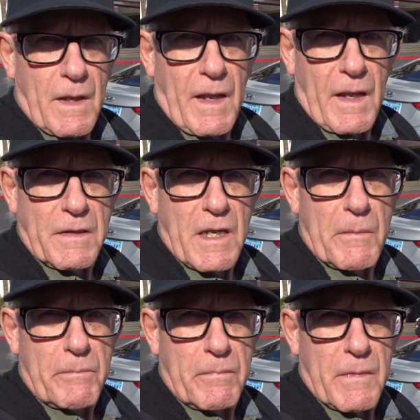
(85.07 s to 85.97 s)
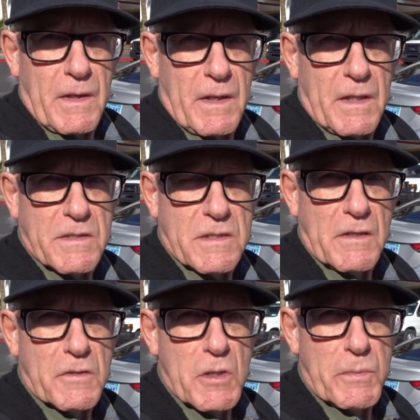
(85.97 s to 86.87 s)
And yep, it's
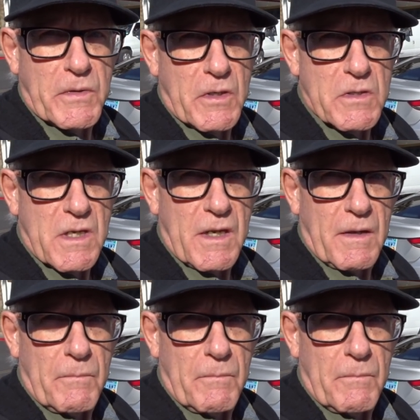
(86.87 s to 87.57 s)
another Trooper Thursday.